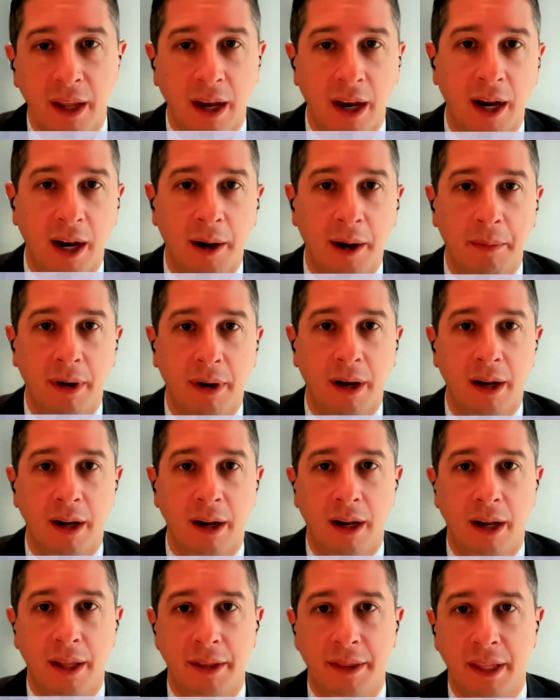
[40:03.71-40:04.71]

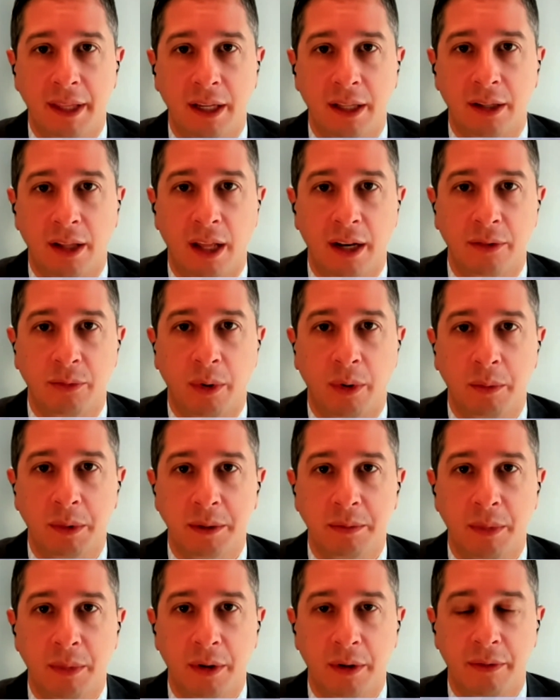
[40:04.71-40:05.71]
I think a lot of what
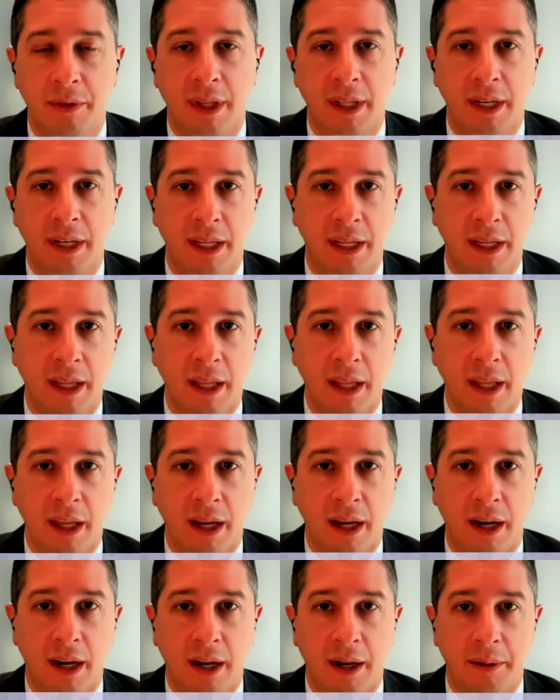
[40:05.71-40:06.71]
was motivating
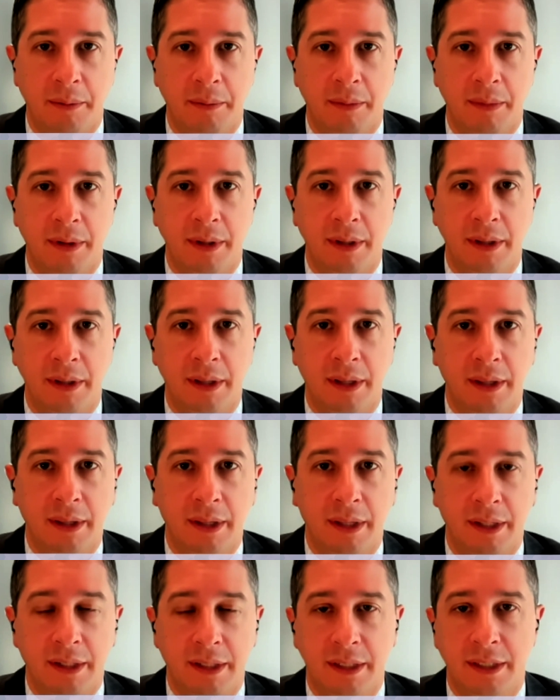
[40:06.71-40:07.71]

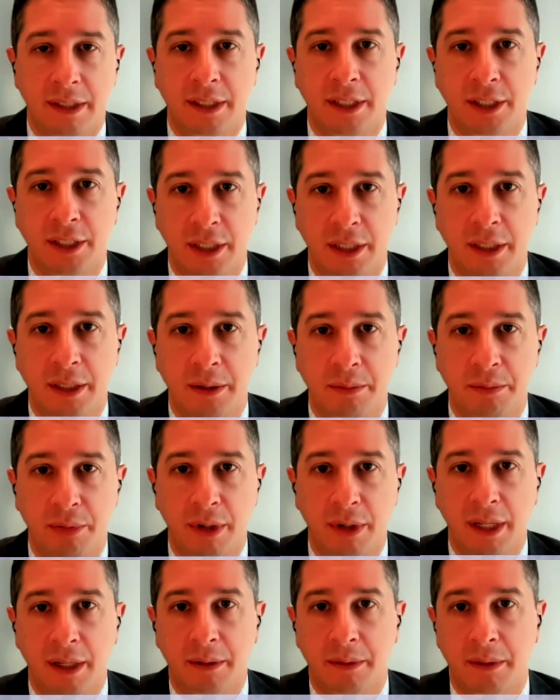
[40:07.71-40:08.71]
the decision to
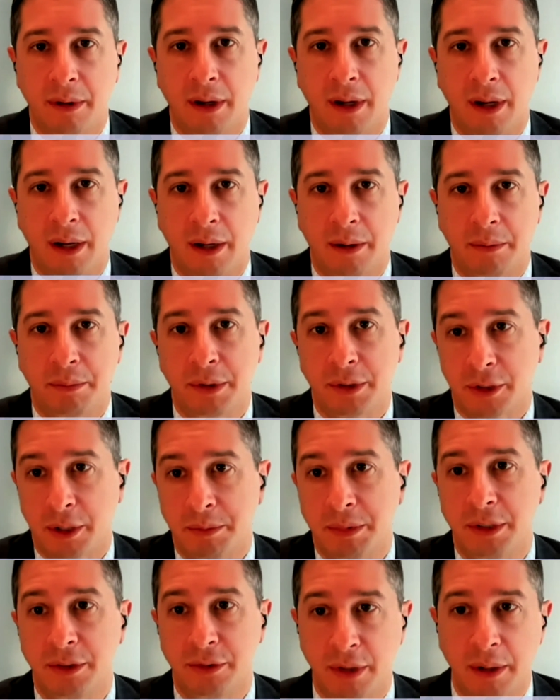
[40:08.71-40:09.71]
bring
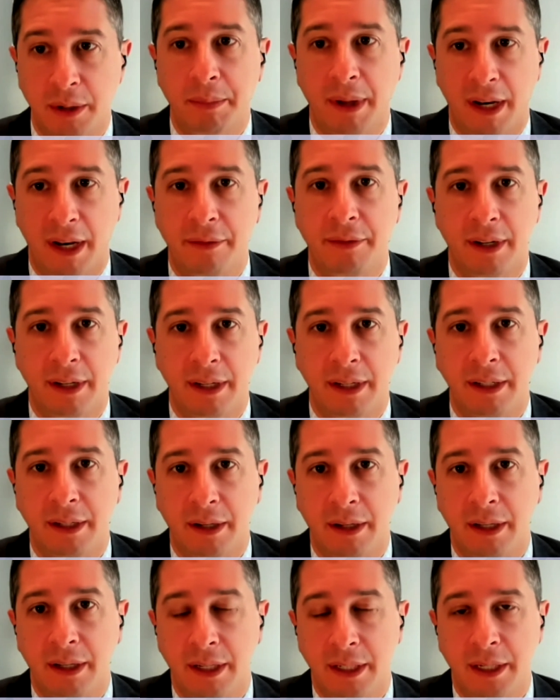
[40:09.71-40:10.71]
prescription drug benefit
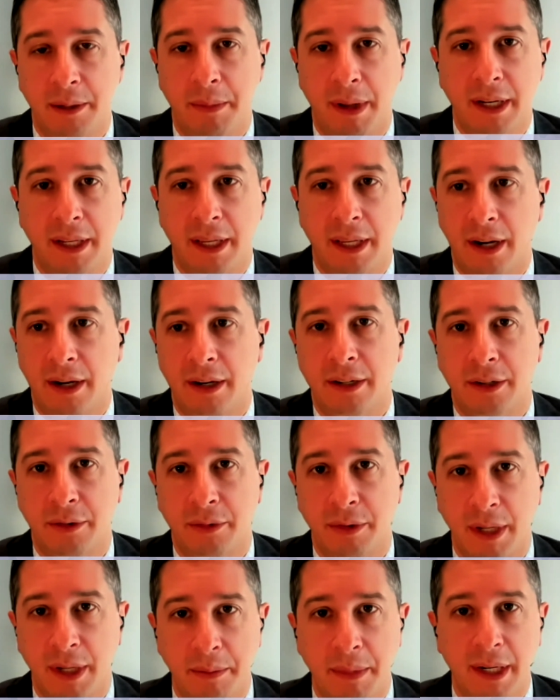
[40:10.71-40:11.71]
into Medicare to
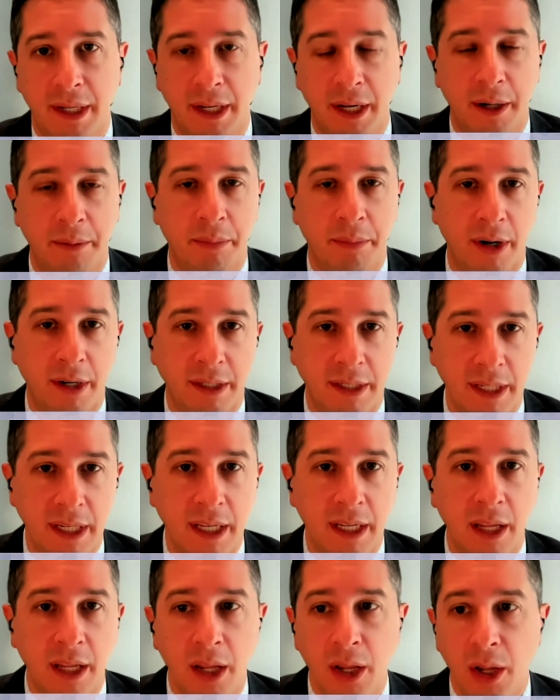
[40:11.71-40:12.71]
create Medicare Part
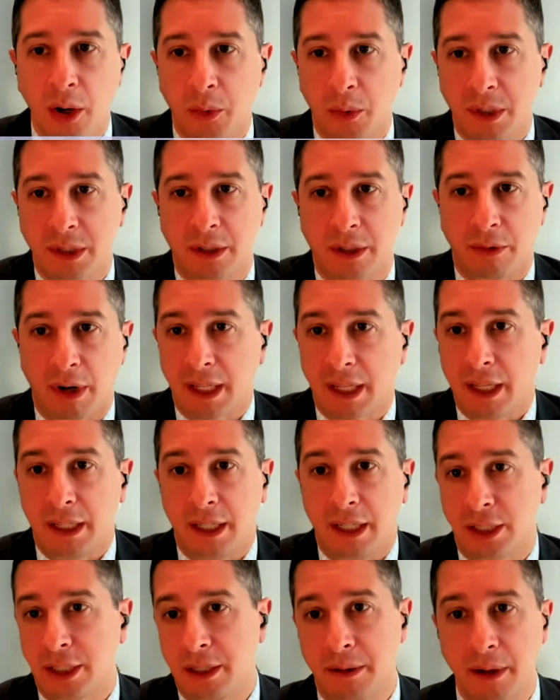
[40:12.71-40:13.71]
D was a
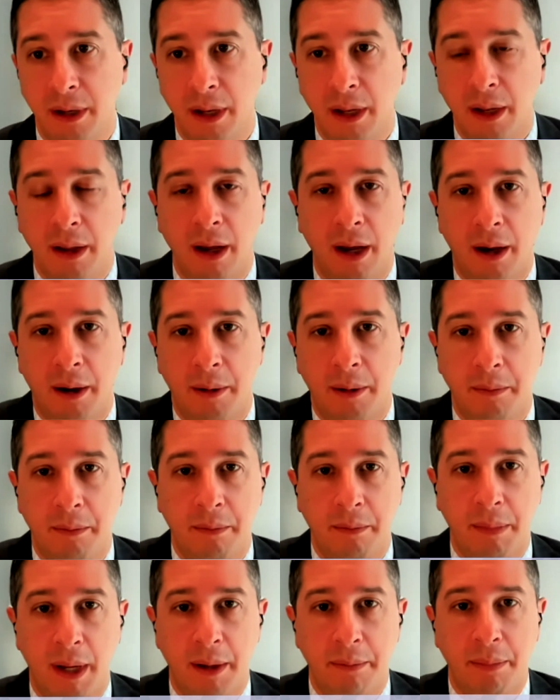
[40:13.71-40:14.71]
recognition
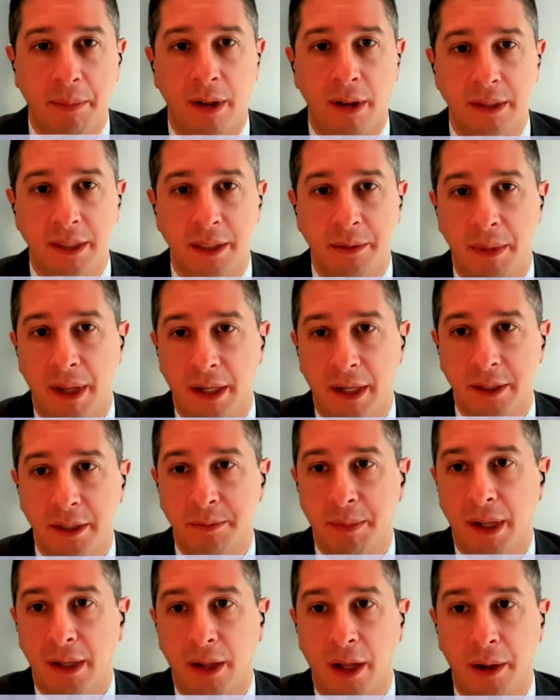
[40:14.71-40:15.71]
by
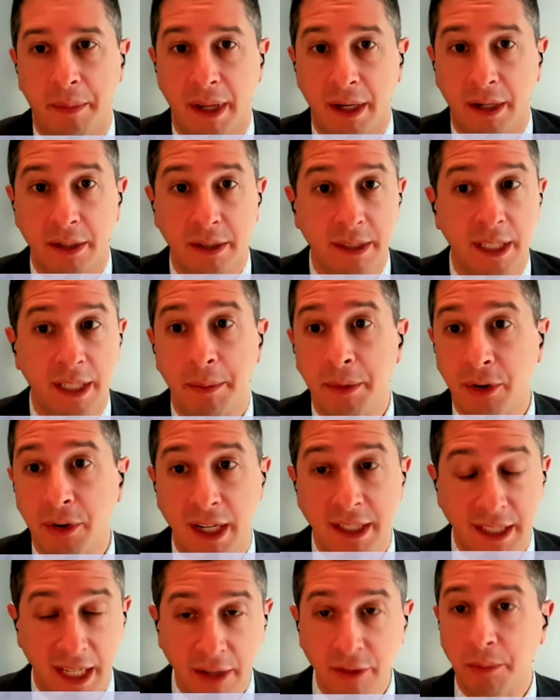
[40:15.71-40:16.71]
policymakers, by lawmakers,
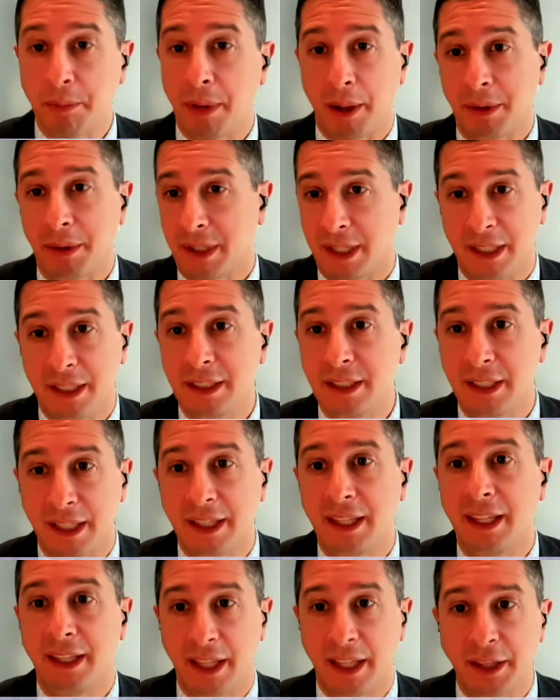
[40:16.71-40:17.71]
Democrats and Republicans,
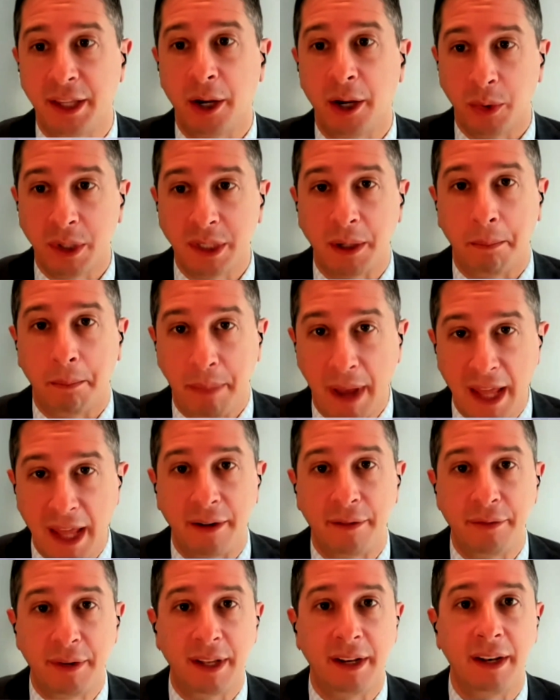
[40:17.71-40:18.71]
that there was a
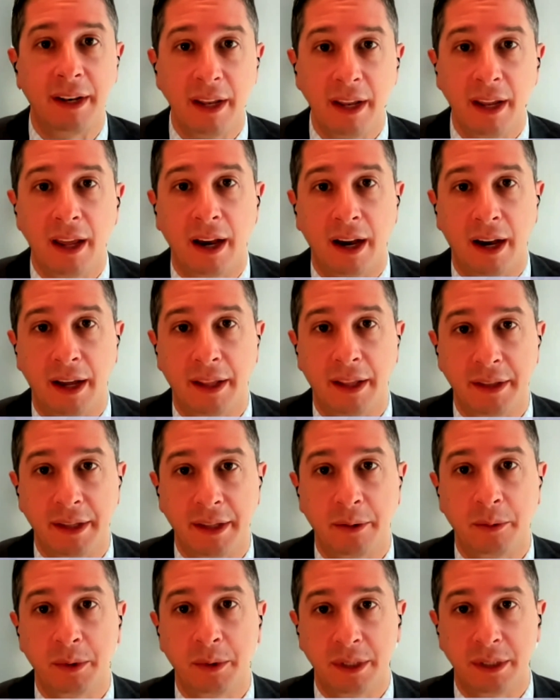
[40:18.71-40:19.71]
benefit
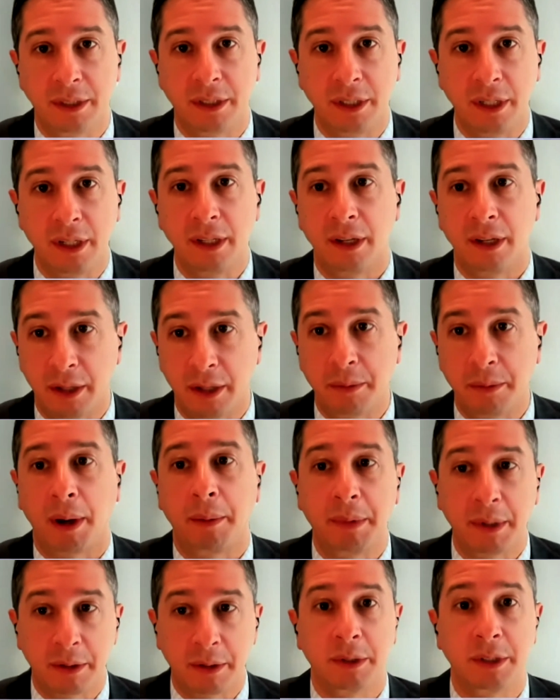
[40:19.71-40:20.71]
that was, the
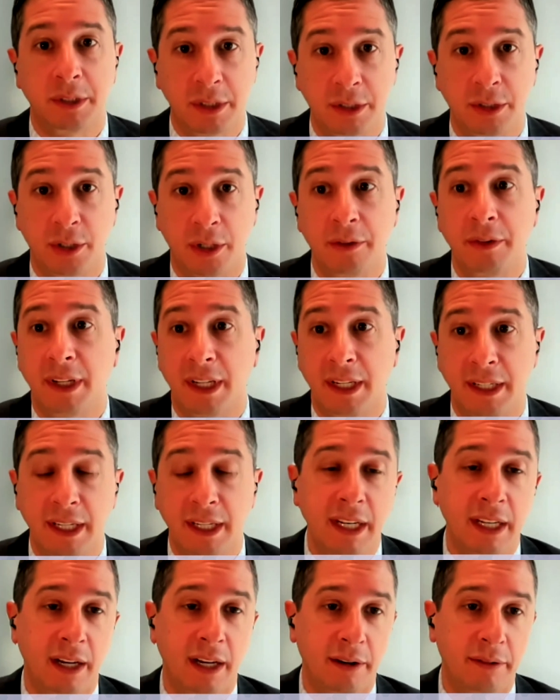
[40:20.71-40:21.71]
public was deserving and
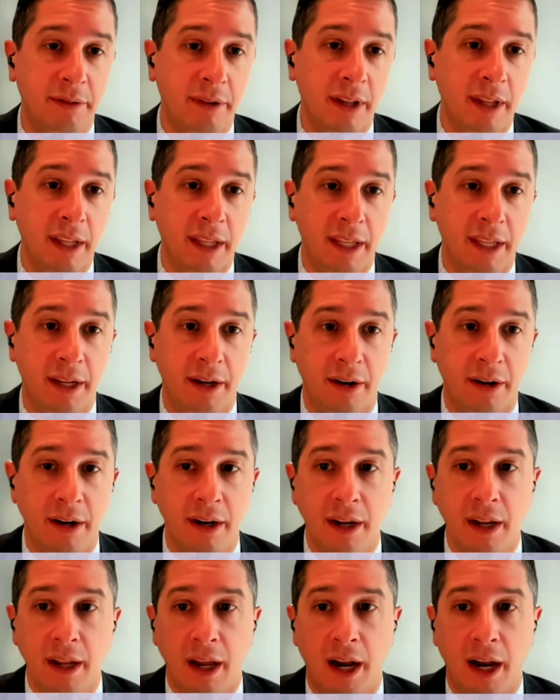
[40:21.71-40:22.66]
needing of here.